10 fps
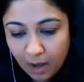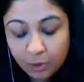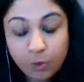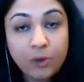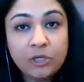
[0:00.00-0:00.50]

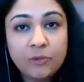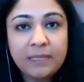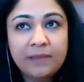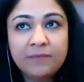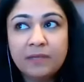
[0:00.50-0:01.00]
going to be
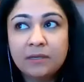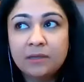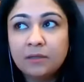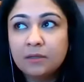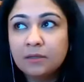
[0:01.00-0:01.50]

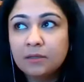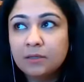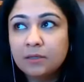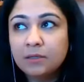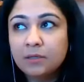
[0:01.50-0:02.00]
given
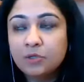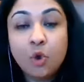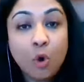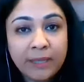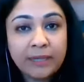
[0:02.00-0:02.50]

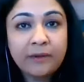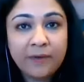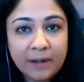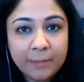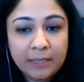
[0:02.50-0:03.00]
token
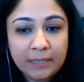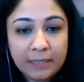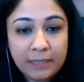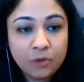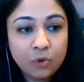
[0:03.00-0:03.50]

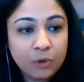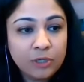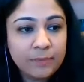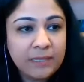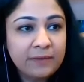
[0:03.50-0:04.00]
credibility. You're going
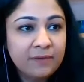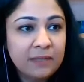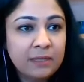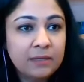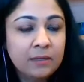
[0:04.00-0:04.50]
to be
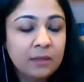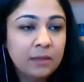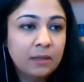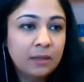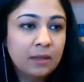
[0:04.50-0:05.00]
given
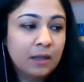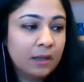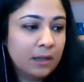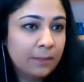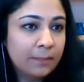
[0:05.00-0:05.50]

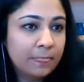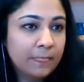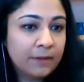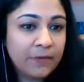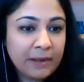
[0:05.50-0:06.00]

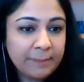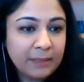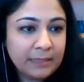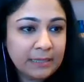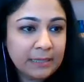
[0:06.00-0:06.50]

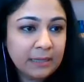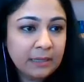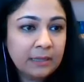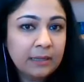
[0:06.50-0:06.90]
credibility,